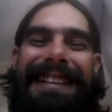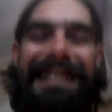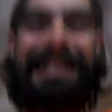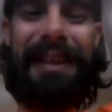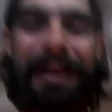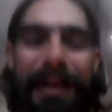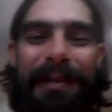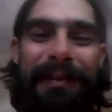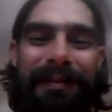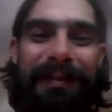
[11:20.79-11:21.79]

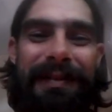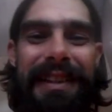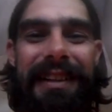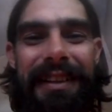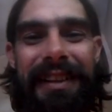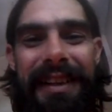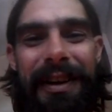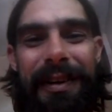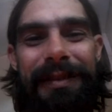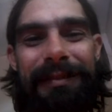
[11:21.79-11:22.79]
So, here you
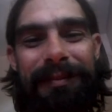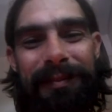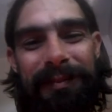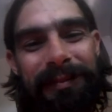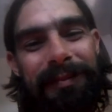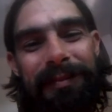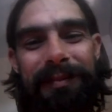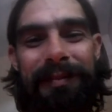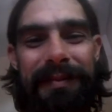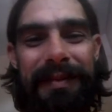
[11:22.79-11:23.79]
go.
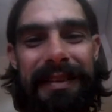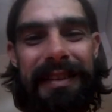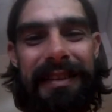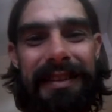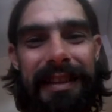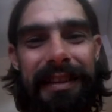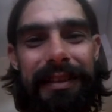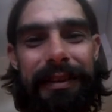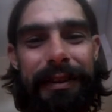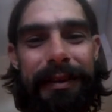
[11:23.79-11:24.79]
That's how you
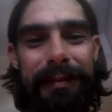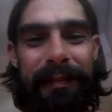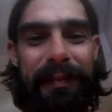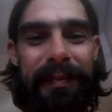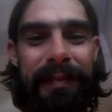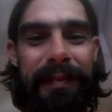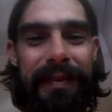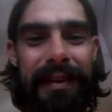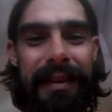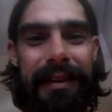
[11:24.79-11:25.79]
do it.
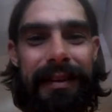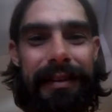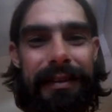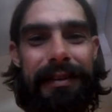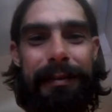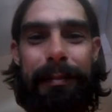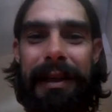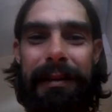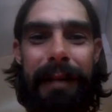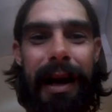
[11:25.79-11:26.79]
This is
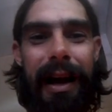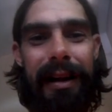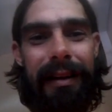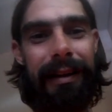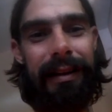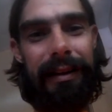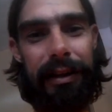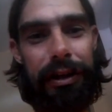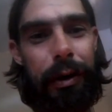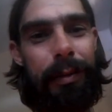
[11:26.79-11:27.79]
Bemal
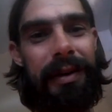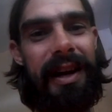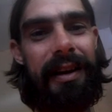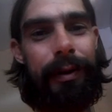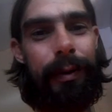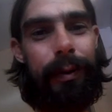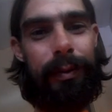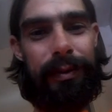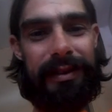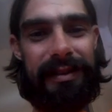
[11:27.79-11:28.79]
Donato
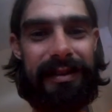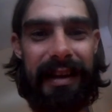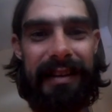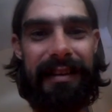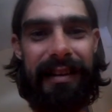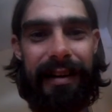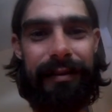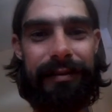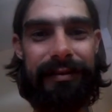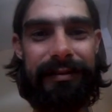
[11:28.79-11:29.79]
signing off.
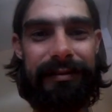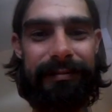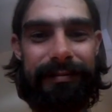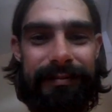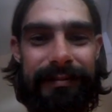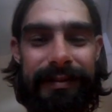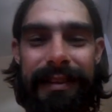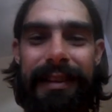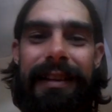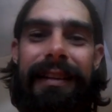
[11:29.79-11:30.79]

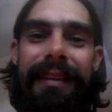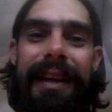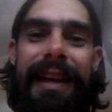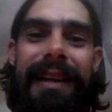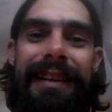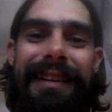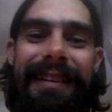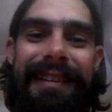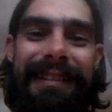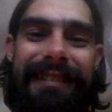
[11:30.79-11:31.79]
Later.